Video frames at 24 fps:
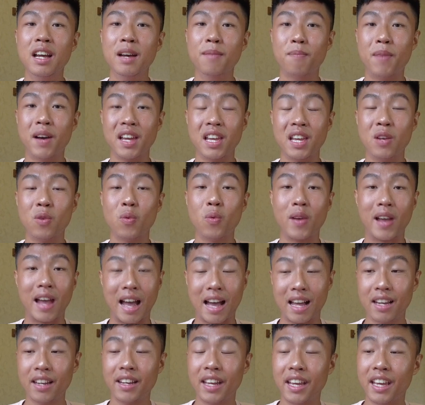But in
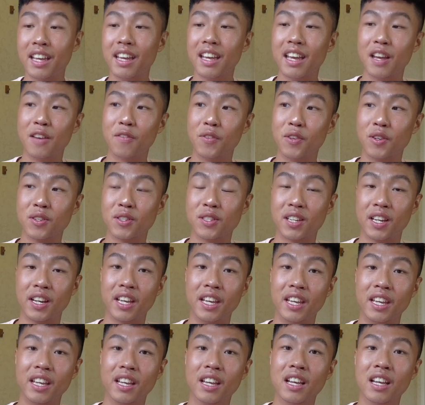reality, if you're
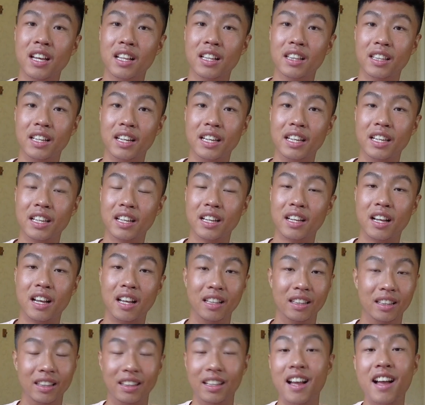studying like
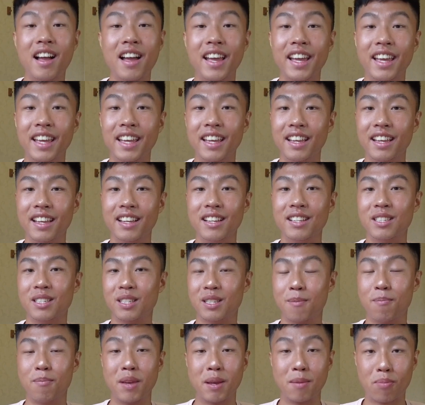online, it's a
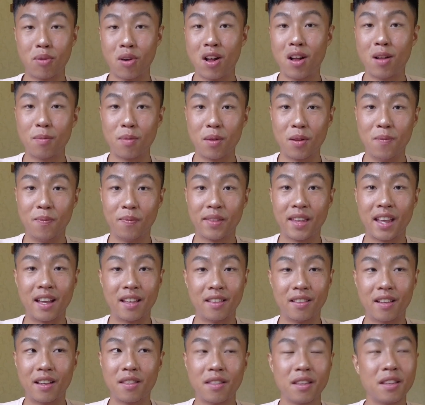big problem. And
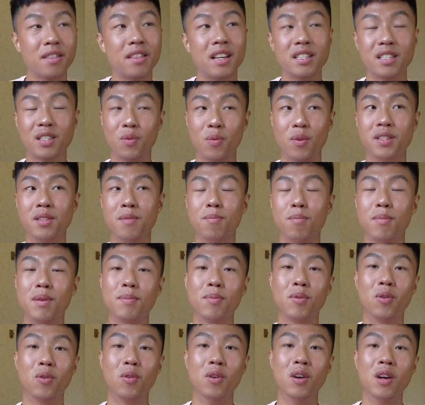I think that's the reason
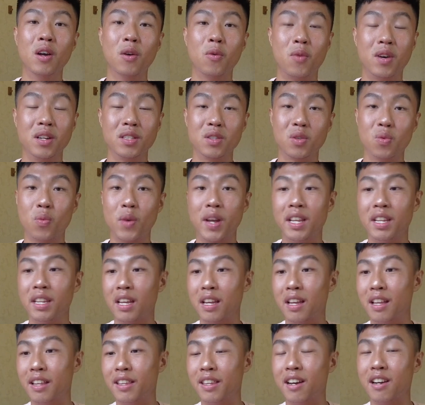people want to rent
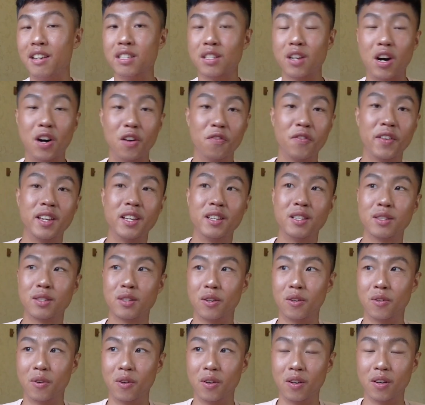a nice office
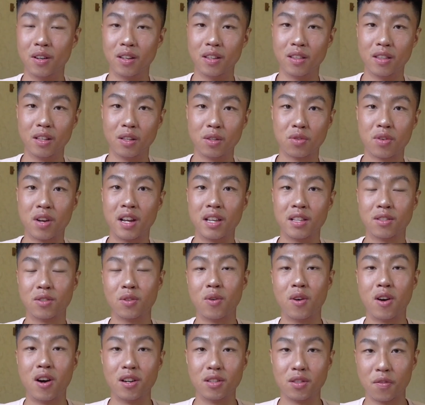or trying so
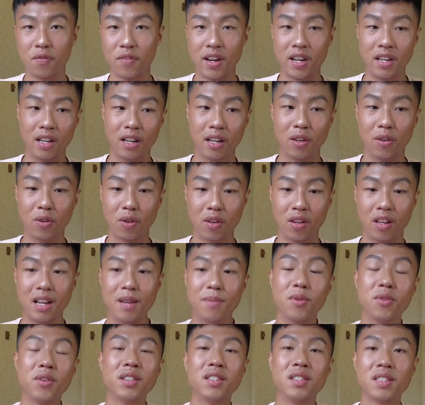hard to find the local
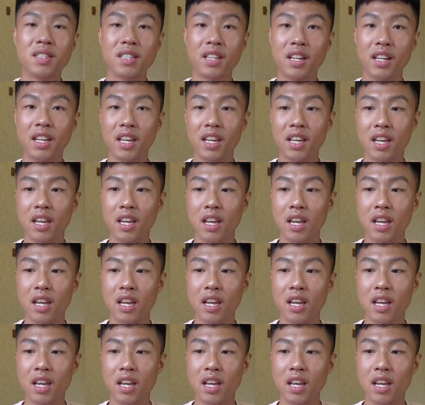library to study.